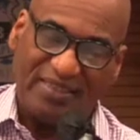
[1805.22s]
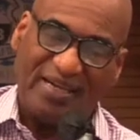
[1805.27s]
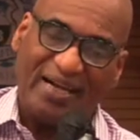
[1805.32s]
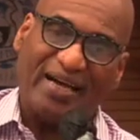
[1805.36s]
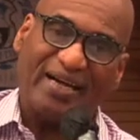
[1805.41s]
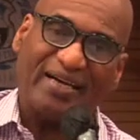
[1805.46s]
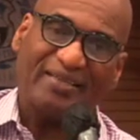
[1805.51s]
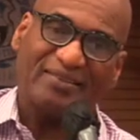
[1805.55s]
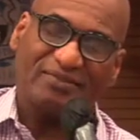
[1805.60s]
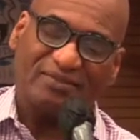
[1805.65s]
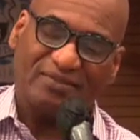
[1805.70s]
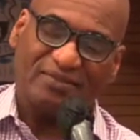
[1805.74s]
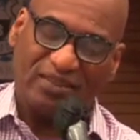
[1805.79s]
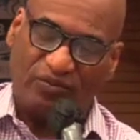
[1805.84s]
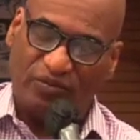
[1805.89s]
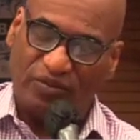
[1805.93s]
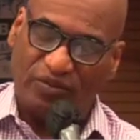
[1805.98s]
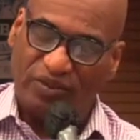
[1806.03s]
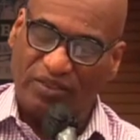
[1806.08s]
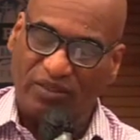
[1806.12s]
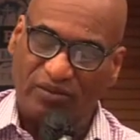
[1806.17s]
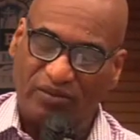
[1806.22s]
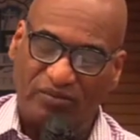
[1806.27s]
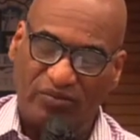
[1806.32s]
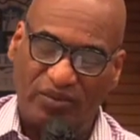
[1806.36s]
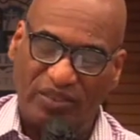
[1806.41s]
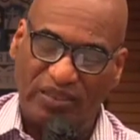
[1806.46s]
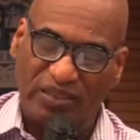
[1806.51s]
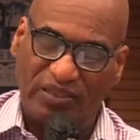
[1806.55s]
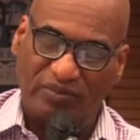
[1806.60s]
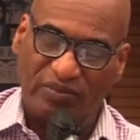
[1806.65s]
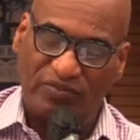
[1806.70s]
not. If we keep
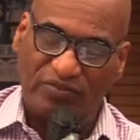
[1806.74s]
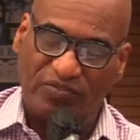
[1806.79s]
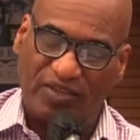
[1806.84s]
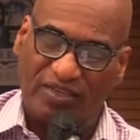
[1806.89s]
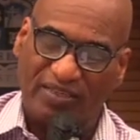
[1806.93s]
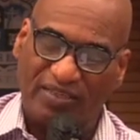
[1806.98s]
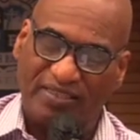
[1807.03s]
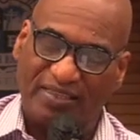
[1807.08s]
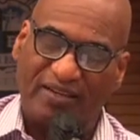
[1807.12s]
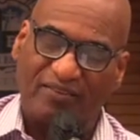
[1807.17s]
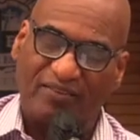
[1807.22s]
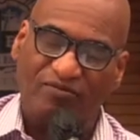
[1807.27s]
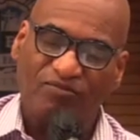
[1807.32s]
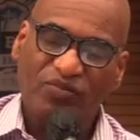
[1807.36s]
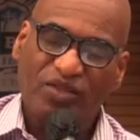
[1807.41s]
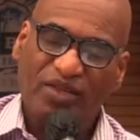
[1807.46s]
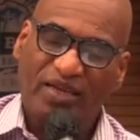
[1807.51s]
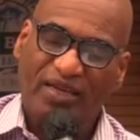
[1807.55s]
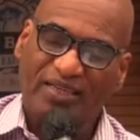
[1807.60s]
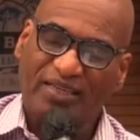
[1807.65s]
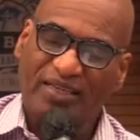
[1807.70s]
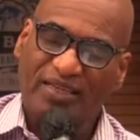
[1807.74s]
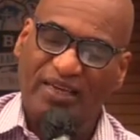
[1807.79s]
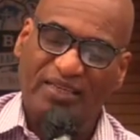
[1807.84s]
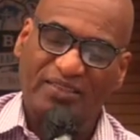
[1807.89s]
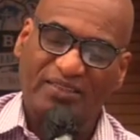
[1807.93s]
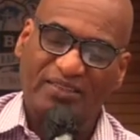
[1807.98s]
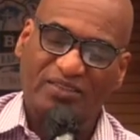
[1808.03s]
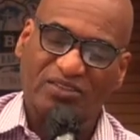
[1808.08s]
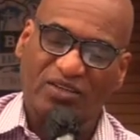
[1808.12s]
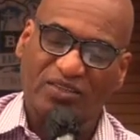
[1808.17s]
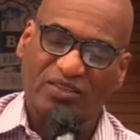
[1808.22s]
reading, we find out, and
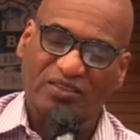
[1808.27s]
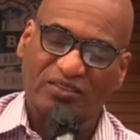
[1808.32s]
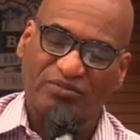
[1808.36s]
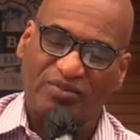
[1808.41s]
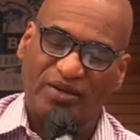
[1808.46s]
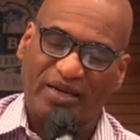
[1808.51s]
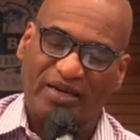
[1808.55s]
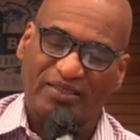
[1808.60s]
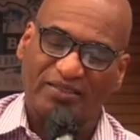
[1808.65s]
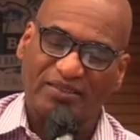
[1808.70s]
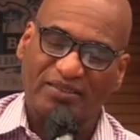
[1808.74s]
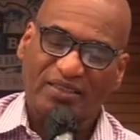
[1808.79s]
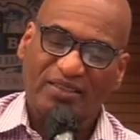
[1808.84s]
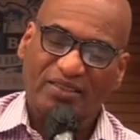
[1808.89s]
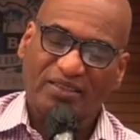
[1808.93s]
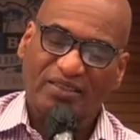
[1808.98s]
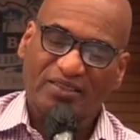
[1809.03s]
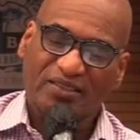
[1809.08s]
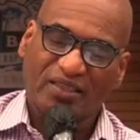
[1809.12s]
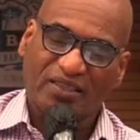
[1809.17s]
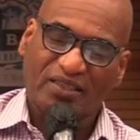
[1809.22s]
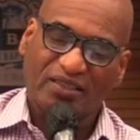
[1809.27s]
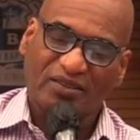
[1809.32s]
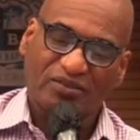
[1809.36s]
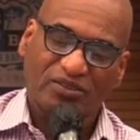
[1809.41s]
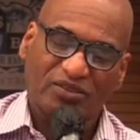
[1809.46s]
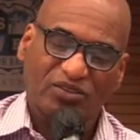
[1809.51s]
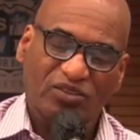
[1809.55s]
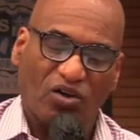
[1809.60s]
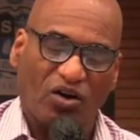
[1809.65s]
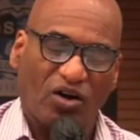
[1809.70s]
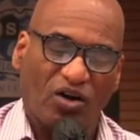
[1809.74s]
Cain talked about it,
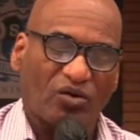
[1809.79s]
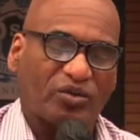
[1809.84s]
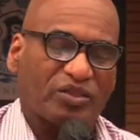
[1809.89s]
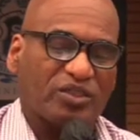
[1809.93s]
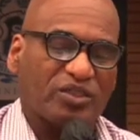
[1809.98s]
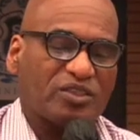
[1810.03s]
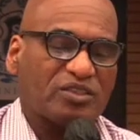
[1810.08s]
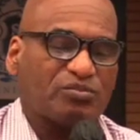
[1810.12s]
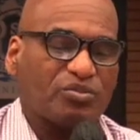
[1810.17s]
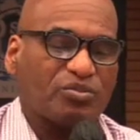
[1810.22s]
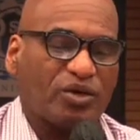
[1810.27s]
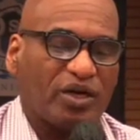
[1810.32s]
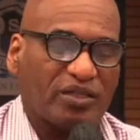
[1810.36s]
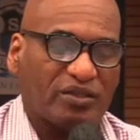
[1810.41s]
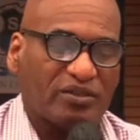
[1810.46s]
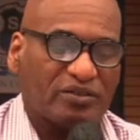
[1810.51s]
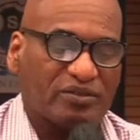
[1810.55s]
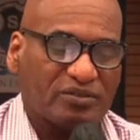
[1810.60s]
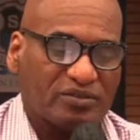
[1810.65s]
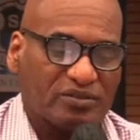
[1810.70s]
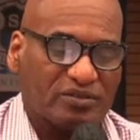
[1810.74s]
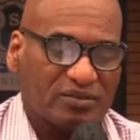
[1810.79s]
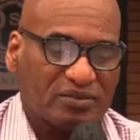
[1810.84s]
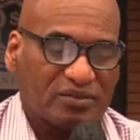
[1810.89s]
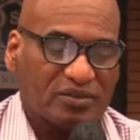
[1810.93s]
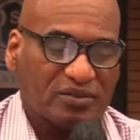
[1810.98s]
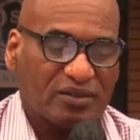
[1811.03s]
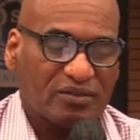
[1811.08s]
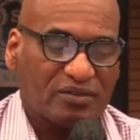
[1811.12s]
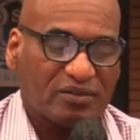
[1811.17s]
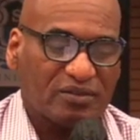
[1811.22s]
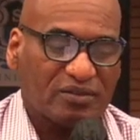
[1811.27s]
talked with his brother,
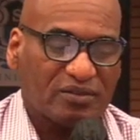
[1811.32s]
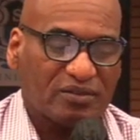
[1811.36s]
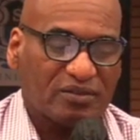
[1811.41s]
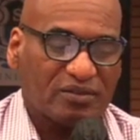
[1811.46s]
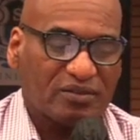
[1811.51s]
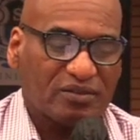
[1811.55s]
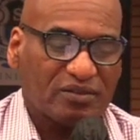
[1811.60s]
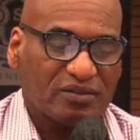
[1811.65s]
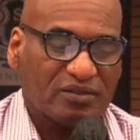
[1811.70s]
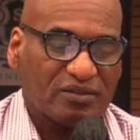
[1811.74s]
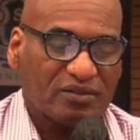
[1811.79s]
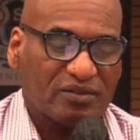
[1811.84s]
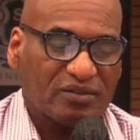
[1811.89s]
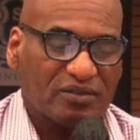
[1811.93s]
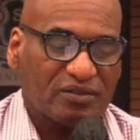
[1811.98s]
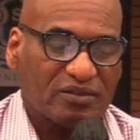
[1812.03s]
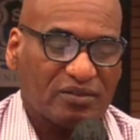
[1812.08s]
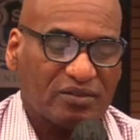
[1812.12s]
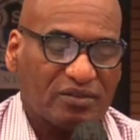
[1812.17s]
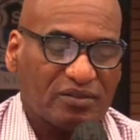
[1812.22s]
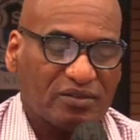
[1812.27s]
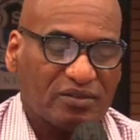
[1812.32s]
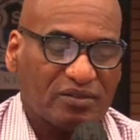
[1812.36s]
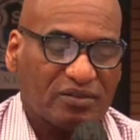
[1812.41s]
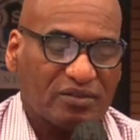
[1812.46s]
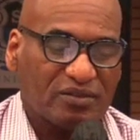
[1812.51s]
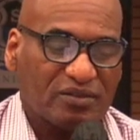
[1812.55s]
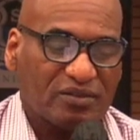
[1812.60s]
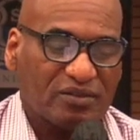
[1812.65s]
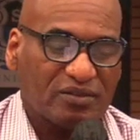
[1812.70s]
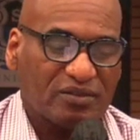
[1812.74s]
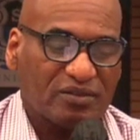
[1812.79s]
verse 8. And it
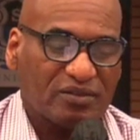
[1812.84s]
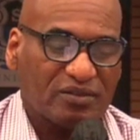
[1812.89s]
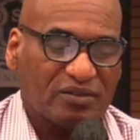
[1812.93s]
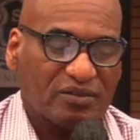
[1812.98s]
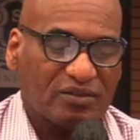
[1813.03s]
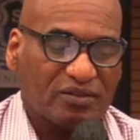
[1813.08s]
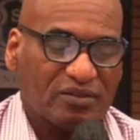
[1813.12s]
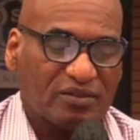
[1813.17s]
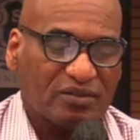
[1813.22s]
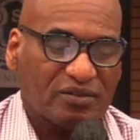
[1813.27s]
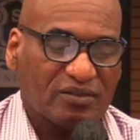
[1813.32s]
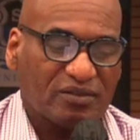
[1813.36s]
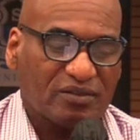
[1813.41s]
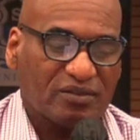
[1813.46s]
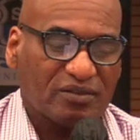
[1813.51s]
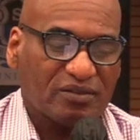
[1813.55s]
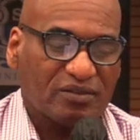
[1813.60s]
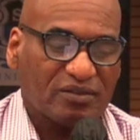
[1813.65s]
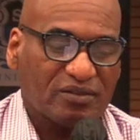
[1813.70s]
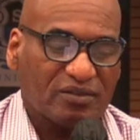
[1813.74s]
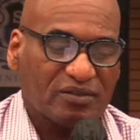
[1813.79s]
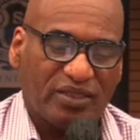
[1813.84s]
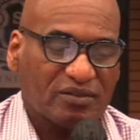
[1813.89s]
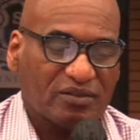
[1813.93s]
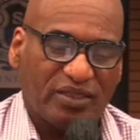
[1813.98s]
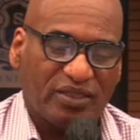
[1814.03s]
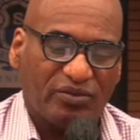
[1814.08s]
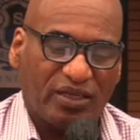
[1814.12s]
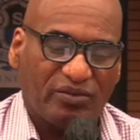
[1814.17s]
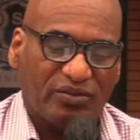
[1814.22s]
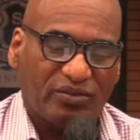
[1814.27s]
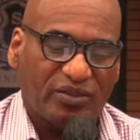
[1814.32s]
came to pass that when
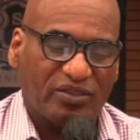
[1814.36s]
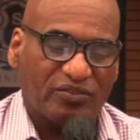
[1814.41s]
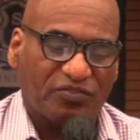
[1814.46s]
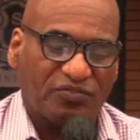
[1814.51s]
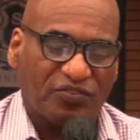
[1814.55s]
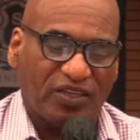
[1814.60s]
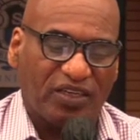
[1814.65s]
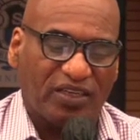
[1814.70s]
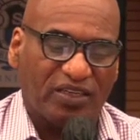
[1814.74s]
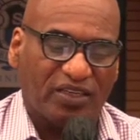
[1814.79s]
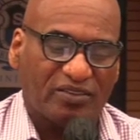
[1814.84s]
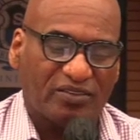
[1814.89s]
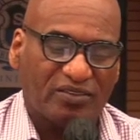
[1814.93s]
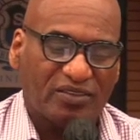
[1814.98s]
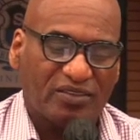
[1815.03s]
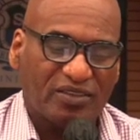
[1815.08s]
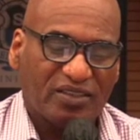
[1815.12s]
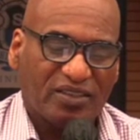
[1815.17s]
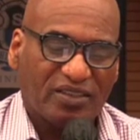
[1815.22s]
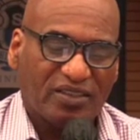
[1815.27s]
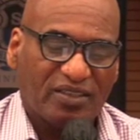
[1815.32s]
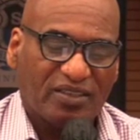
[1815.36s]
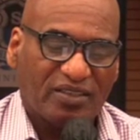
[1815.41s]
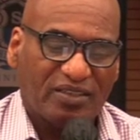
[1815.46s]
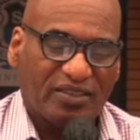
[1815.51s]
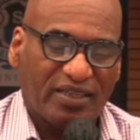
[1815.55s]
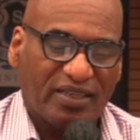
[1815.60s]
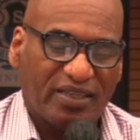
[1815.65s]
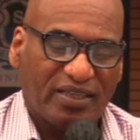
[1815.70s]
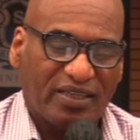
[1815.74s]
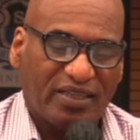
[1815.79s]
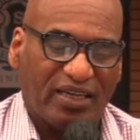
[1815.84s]
they were in the field,
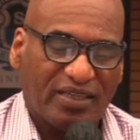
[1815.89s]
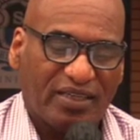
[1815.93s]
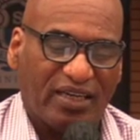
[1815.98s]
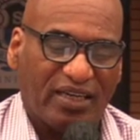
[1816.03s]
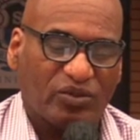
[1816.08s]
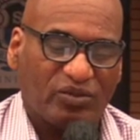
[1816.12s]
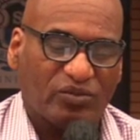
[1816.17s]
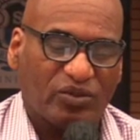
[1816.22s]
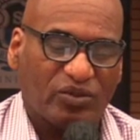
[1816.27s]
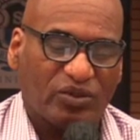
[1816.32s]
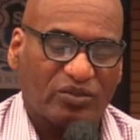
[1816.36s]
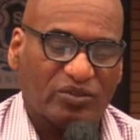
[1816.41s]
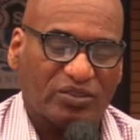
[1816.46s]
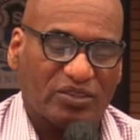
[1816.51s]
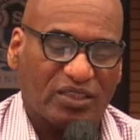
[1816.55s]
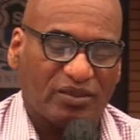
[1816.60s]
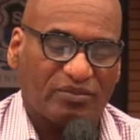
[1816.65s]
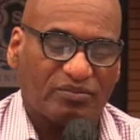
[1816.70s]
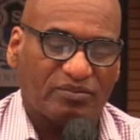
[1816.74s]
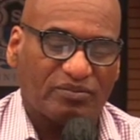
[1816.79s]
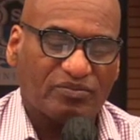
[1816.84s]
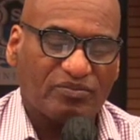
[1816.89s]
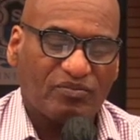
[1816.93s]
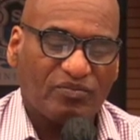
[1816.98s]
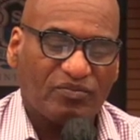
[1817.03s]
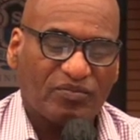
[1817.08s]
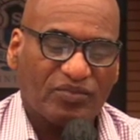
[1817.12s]
that Cain rose up